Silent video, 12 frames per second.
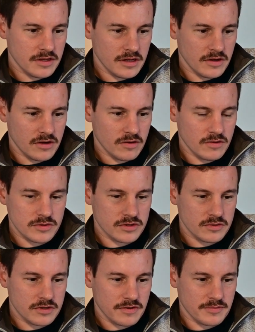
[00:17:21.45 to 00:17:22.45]
all
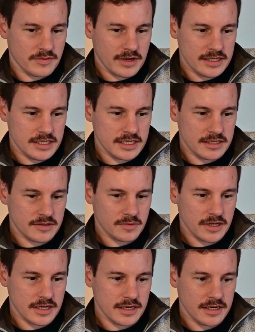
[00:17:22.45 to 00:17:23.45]
sorts of other places
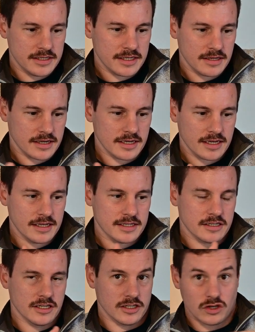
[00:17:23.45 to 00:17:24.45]
where it's
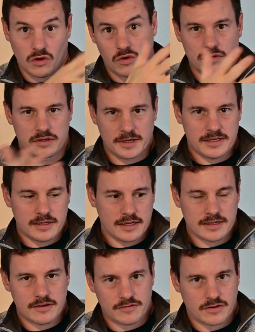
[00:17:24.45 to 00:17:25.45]
a gorge
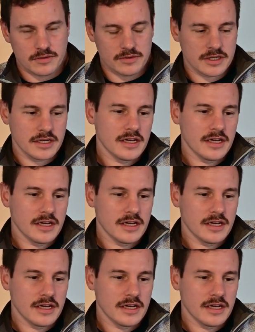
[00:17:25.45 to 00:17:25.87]
basically, of course.